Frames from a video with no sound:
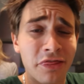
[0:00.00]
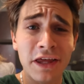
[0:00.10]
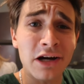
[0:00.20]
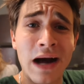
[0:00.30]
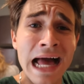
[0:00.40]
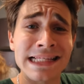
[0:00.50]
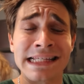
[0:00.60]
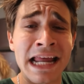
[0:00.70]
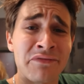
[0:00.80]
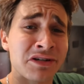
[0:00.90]
Theo has
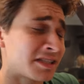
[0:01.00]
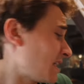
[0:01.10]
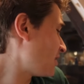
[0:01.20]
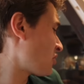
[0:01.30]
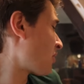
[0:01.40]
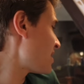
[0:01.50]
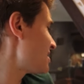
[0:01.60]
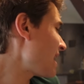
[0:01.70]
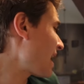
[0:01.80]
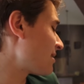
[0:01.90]
never seen
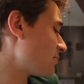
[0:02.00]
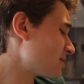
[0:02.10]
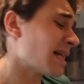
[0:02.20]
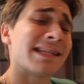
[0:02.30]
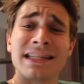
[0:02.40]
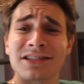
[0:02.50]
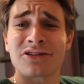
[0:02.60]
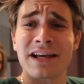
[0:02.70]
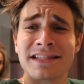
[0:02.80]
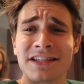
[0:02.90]
crazy animals like these
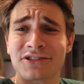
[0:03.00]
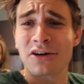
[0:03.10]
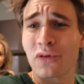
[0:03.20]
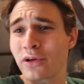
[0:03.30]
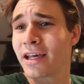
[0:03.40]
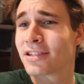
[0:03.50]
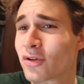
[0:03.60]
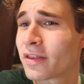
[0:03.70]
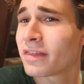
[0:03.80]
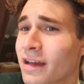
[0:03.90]
crazy serval kids, so
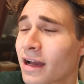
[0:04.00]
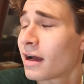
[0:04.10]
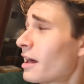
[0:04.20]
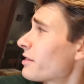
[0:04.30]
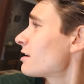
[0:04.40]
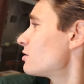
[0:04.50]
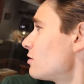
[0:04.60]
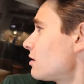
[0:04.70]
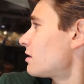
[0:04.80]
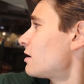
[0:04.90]
I think, do you
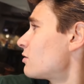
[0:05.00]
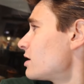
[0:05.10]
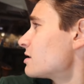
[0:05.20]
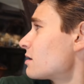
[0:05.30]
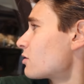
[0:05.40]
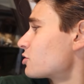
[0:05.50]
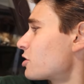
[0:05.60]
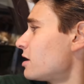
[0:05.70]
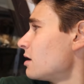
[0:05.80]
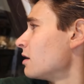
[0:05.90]
think Theo needs a little treat?